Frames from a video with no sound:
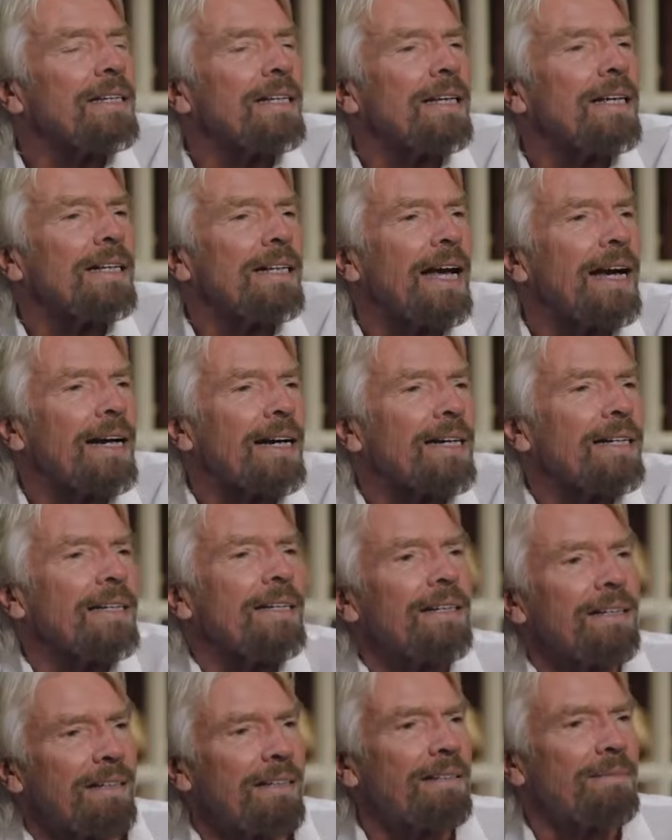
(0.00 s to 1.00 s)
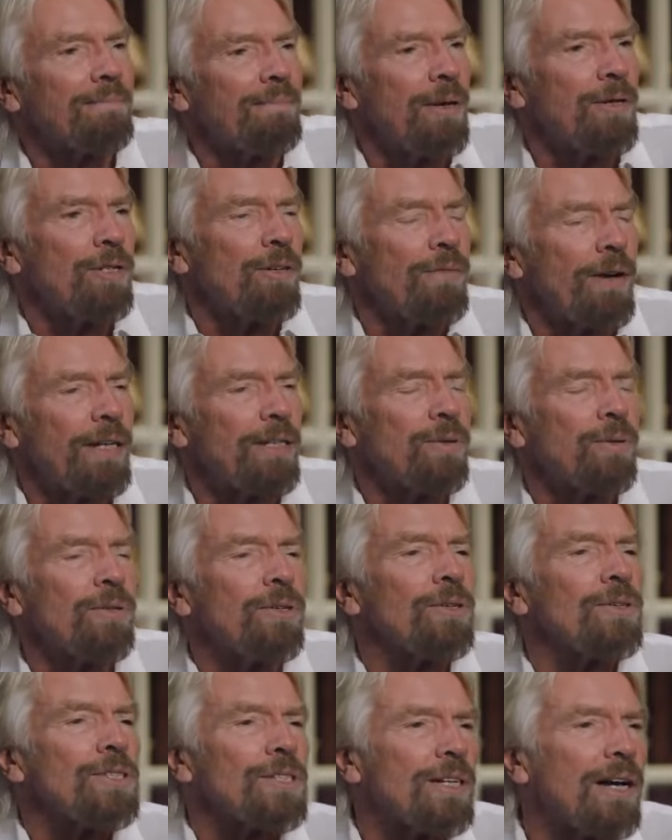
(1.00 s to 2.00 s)
and that can motivate all
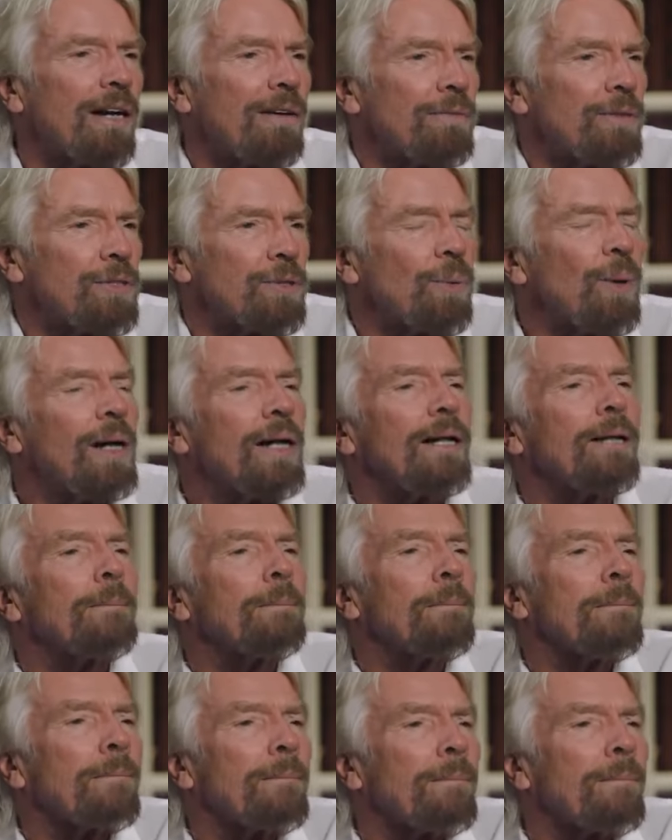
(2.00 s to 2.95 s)
your staff as well.